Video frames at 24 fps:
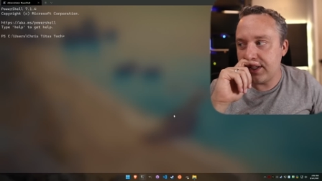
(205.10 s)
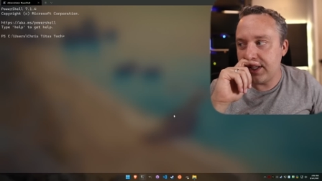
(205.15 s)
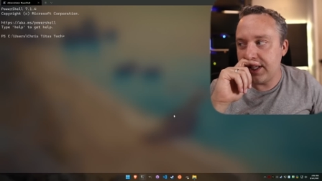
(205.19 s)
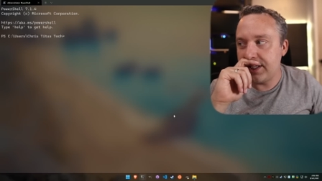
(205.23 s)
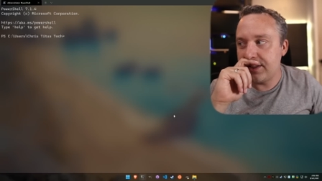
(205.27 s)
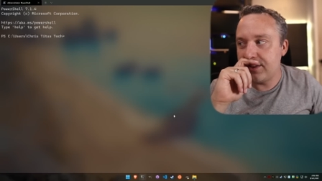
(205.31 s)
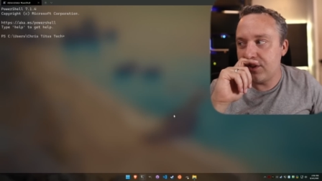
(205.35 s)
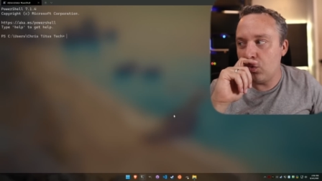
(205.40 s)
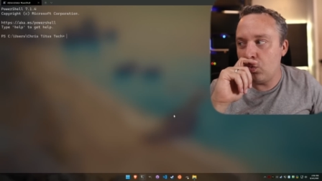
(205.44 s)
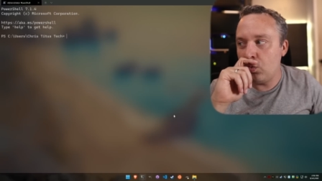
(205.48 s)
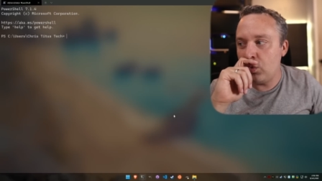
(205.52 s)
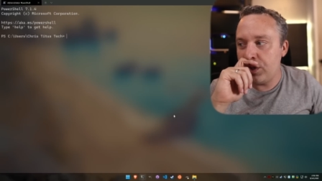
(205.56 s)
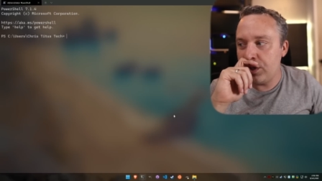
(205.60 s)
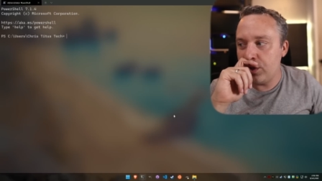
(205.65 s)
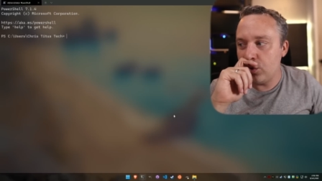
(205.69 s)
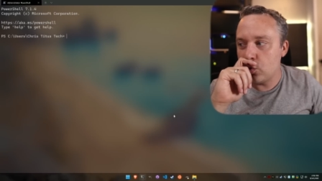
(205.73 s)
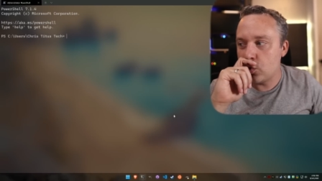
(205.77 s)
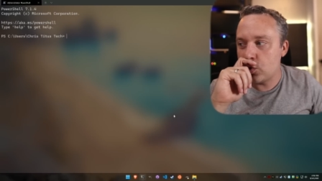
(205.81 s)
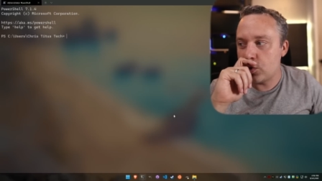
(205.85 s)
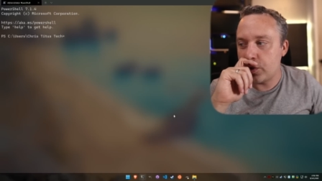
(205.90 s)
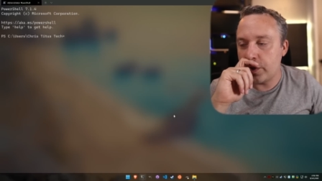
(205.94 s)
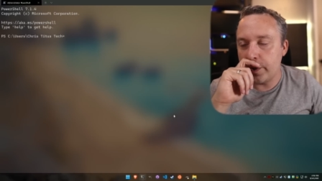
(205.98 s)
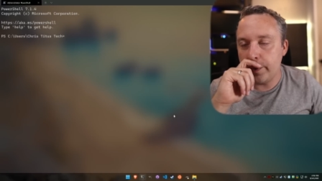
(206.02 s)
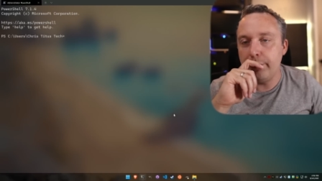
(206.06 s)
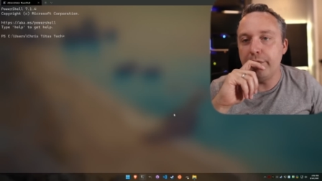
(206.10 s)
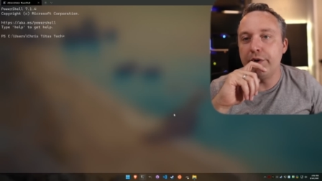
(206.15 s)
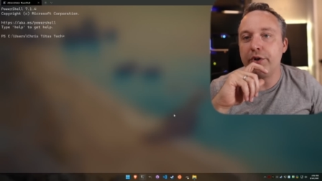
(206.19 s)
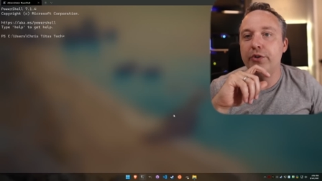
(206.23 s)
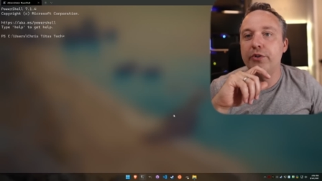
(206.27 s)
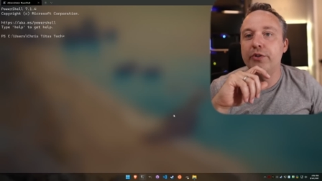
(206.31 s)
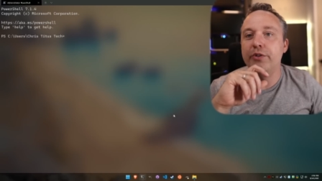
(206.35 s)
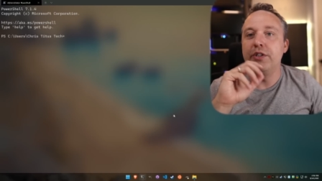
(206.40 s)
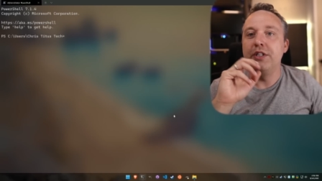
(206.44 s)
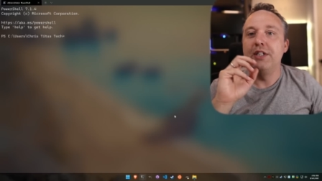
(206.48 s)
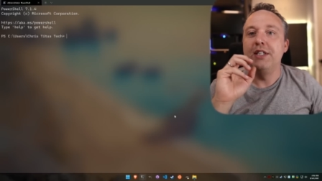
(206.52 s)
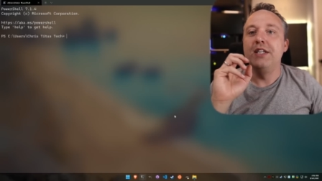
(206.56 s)
to like the Windows
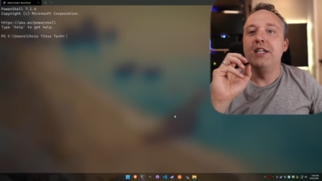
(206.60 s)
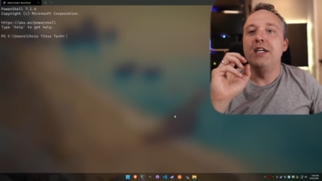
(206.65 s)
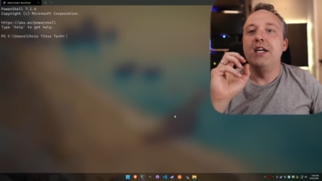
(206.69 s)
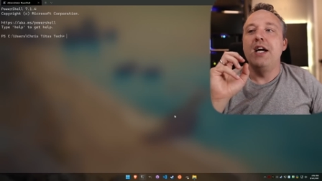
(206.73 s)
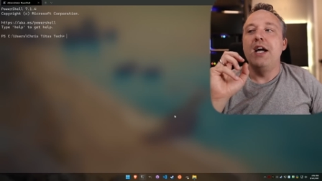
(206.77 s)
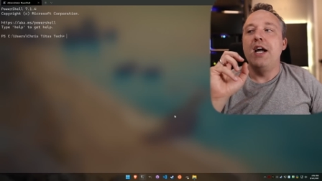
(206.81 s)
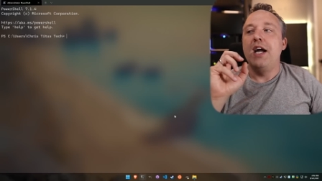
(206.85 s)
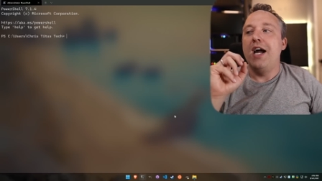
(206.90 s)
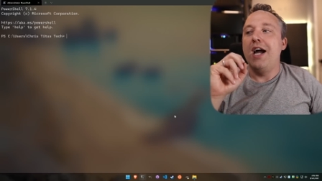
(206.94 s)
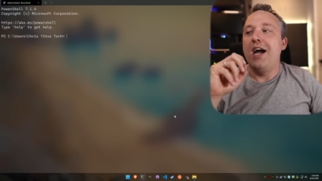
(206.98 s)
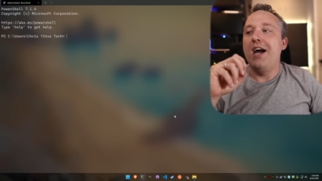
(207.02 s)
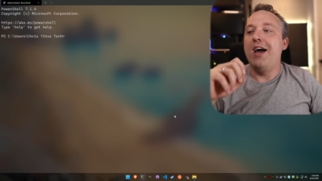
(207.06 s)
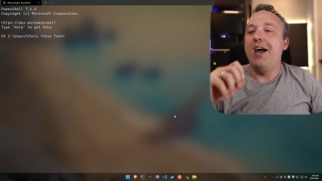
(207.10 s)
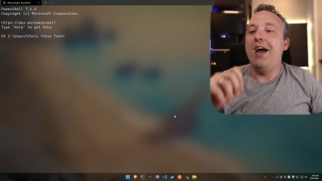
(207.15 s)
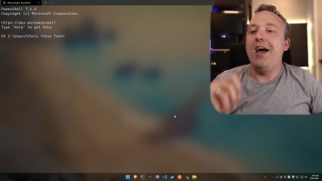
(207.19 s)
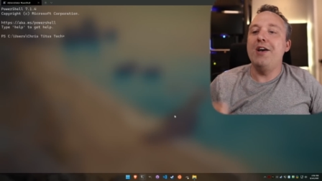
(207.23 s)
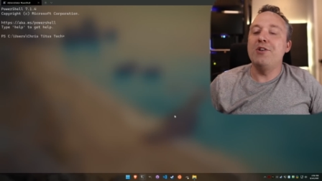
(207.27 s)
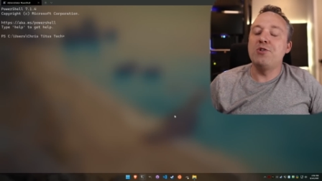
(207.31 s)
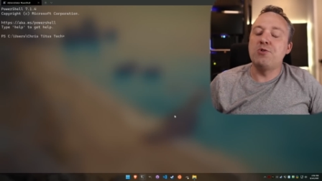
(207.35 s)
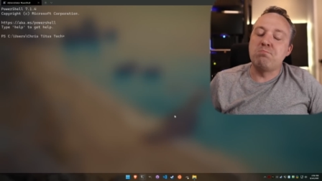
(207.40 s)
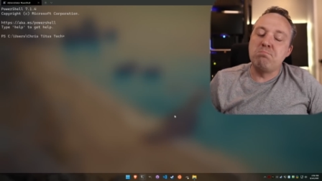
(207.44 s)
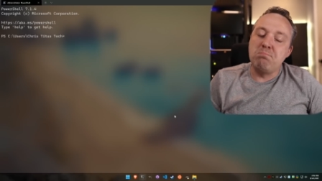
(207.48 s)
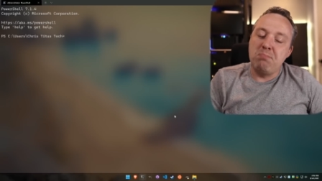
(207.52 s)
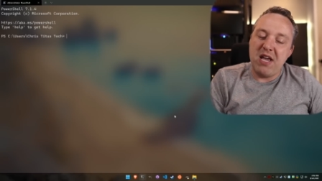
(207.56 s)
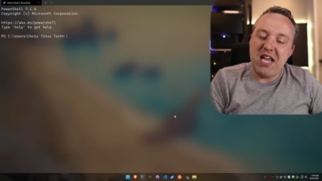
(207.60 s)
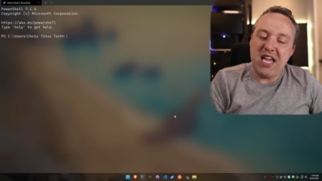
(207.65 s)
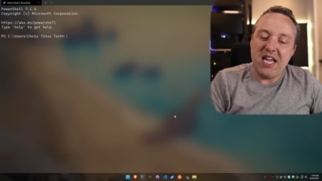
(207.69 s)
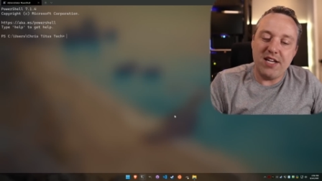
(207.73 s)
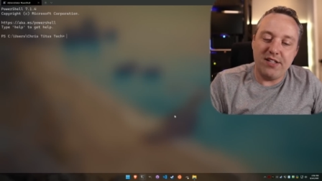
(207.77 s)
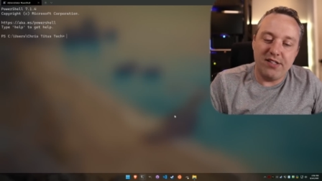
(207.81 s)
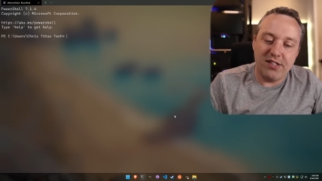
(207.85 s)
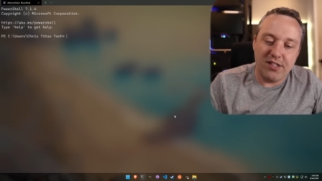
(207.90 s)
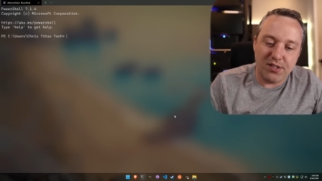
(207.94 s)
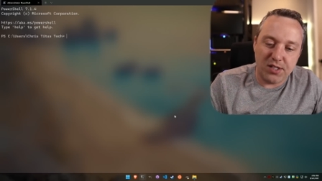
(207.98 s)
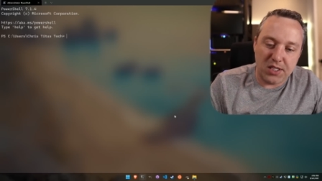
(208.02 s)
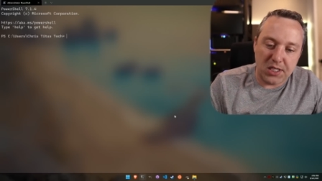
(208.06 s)
Terminal has
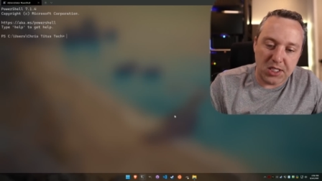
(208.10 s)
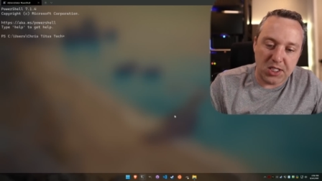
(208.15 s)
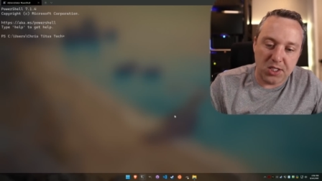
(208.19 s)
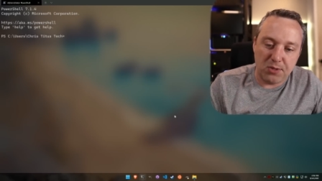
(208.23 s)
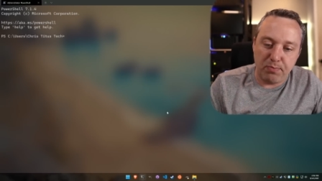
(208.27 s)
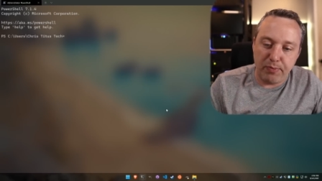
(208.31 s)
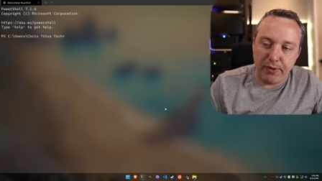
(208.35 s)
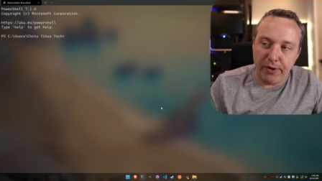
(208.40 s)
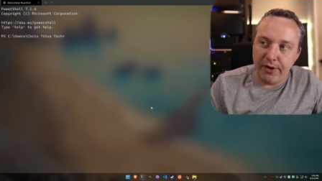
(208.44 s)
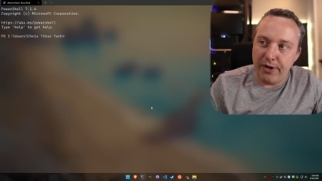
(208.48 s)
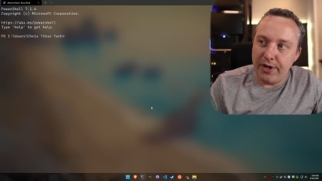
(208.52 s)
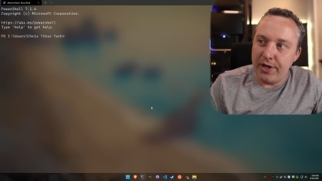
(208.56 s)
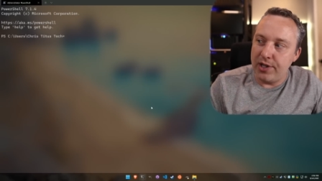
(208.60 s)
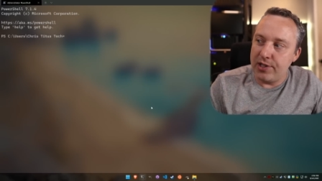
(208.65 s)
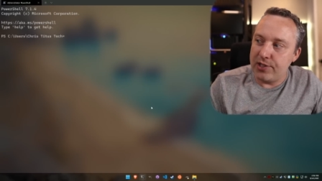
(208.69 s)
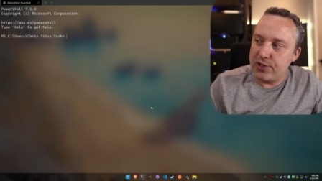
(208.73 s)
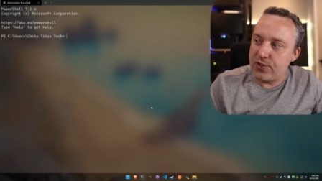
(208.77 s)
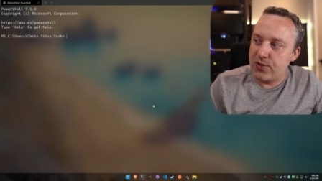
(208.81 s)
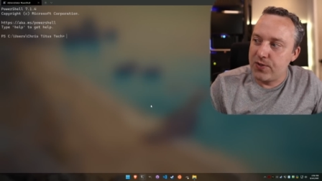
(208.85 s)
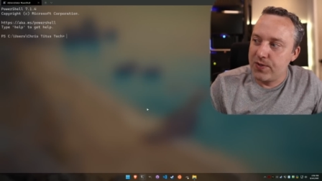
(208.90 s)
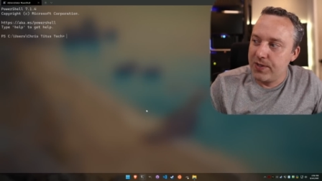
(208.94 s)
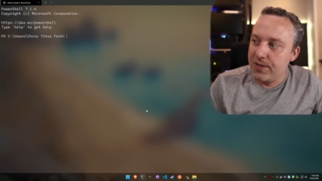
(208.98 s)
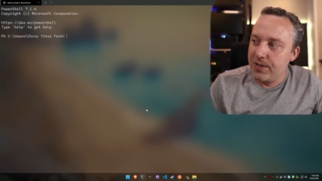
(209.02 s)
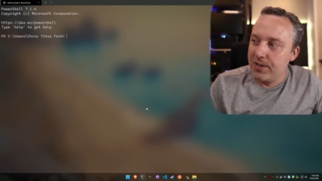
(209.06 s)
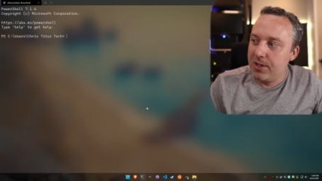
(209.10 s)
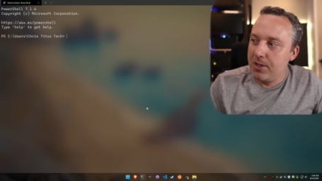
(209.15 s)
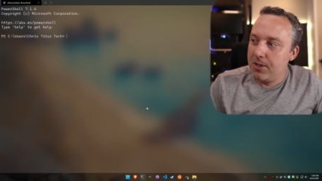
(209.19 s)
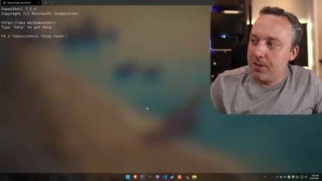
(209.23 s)
made this experience